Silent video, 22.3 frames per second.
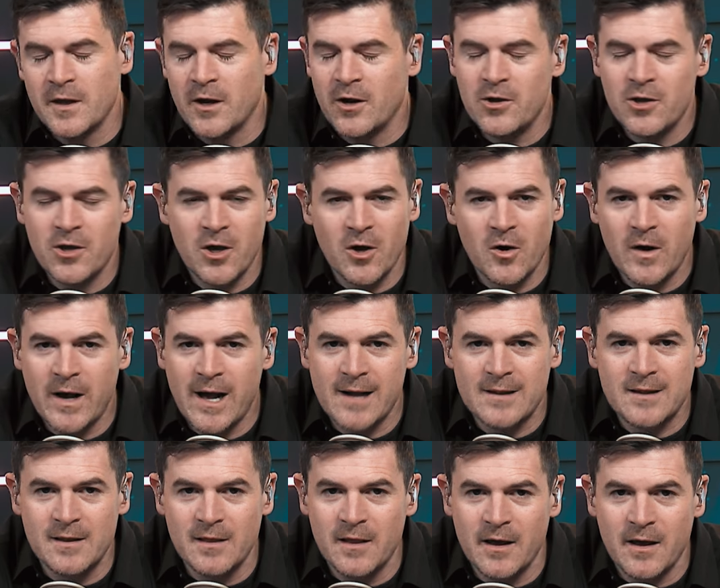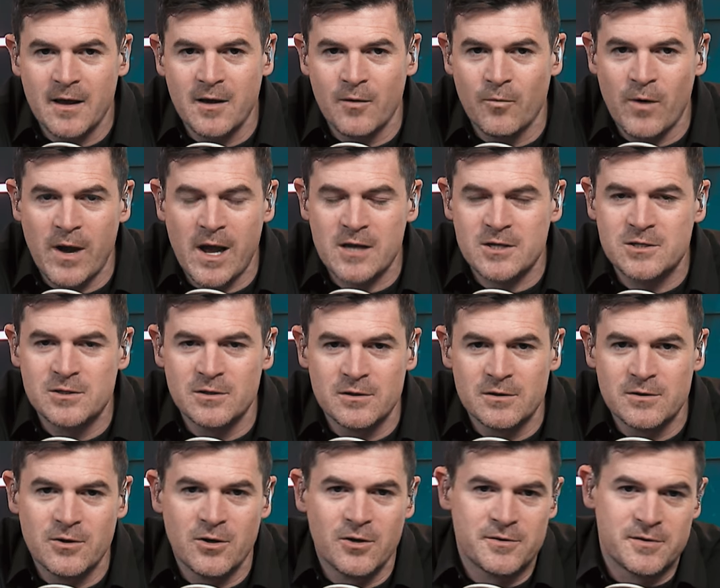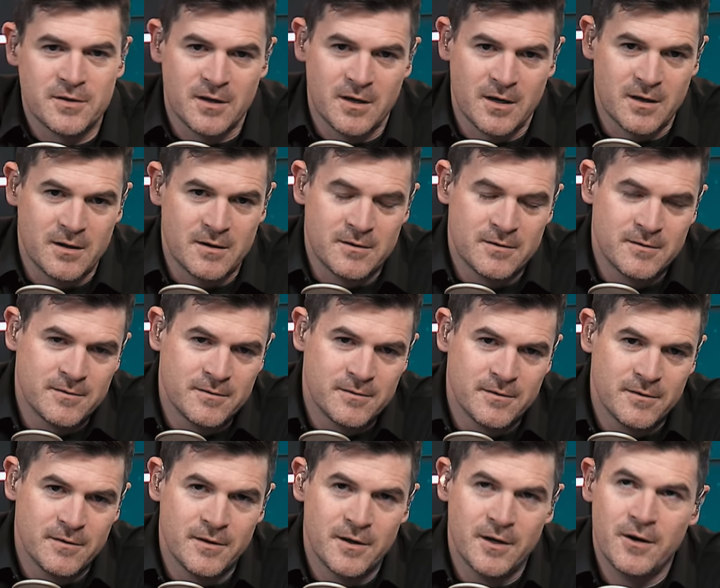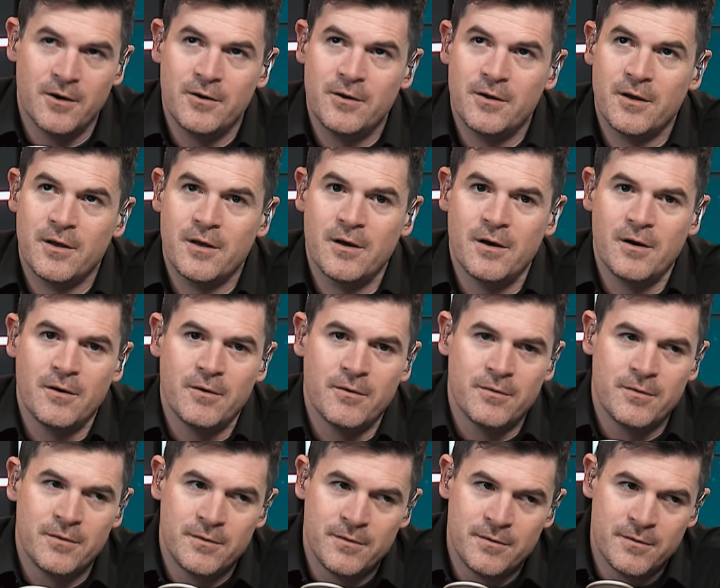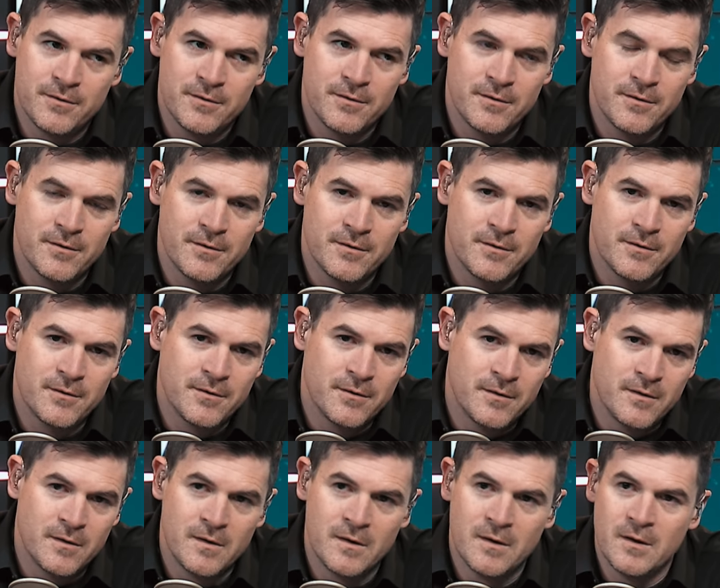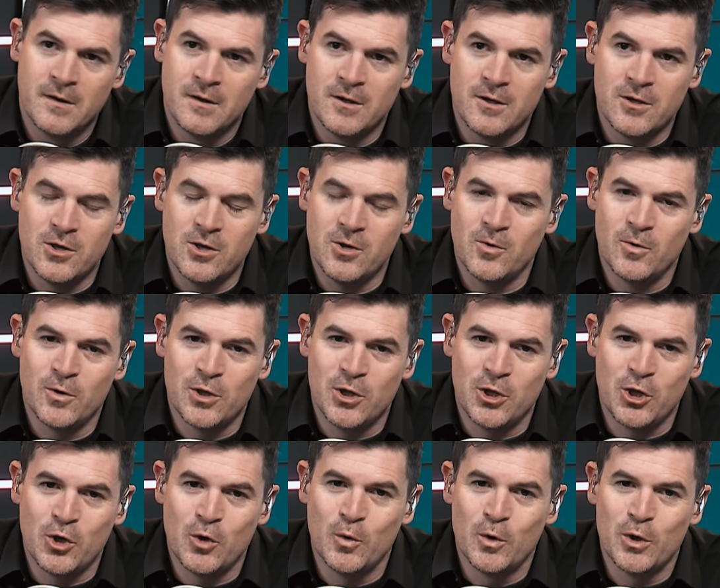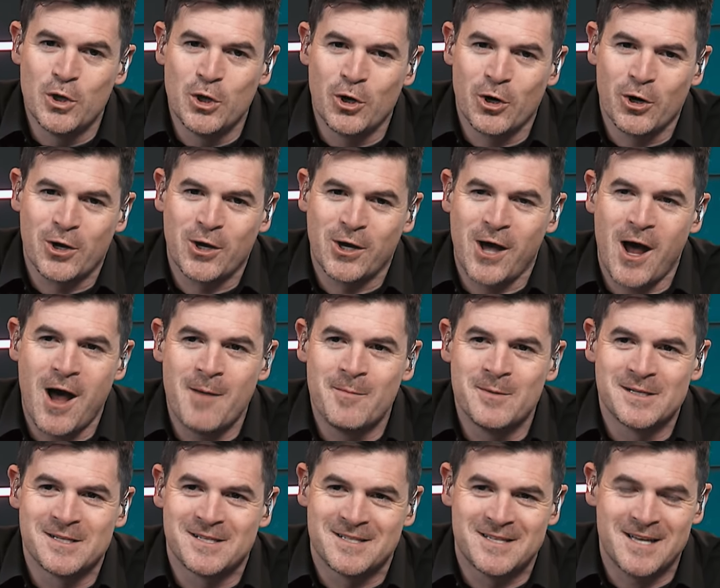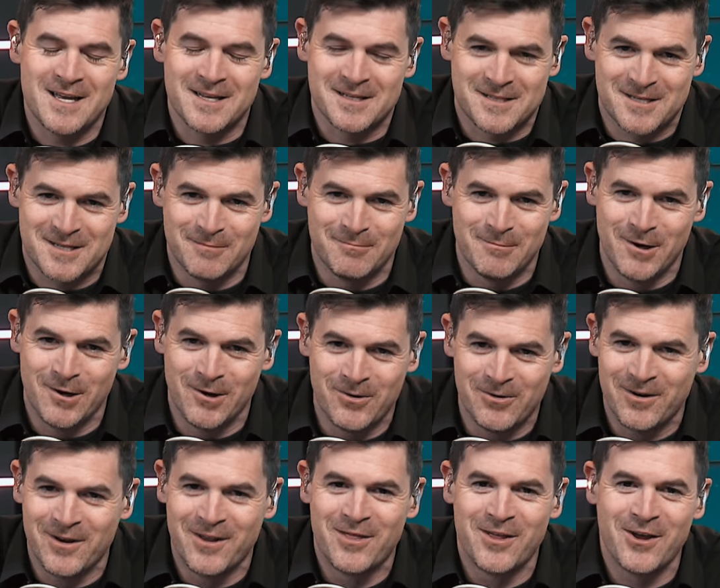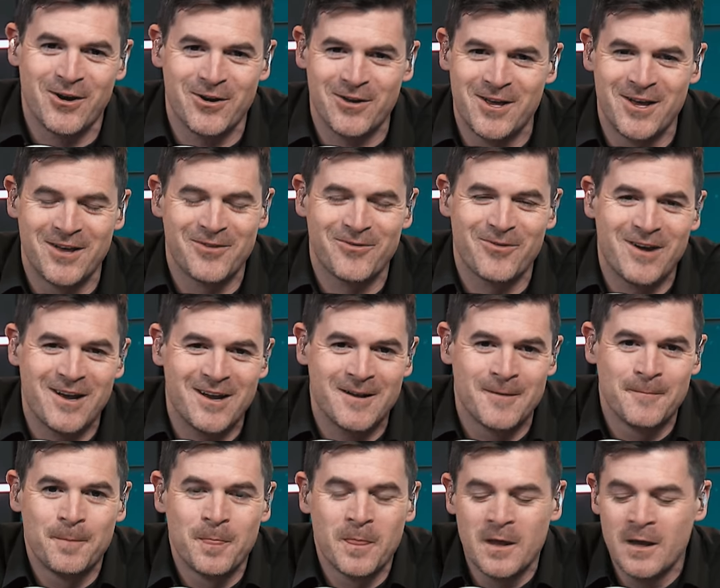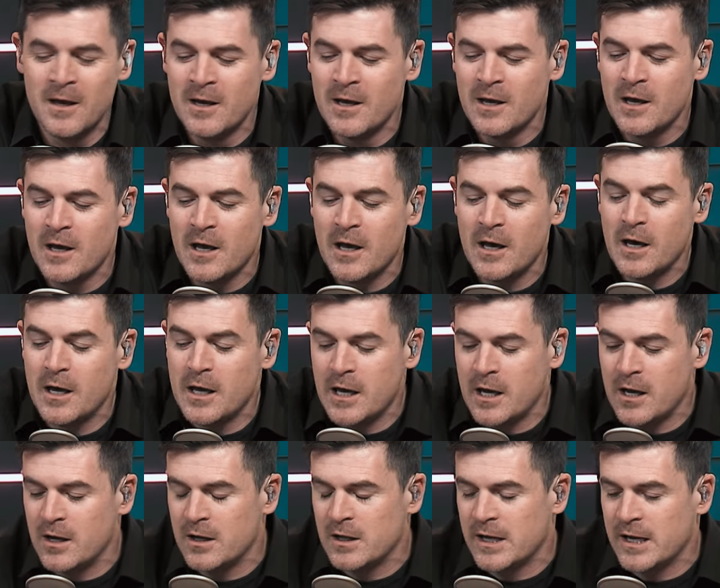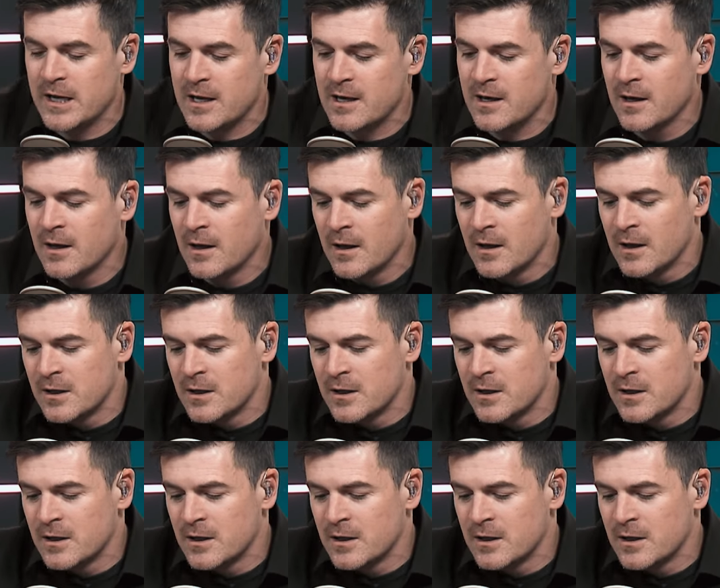There you and go. Acting so, like a rational adult so again. Dope. There you go. You and you and your common sense, Simone. There you right. It like.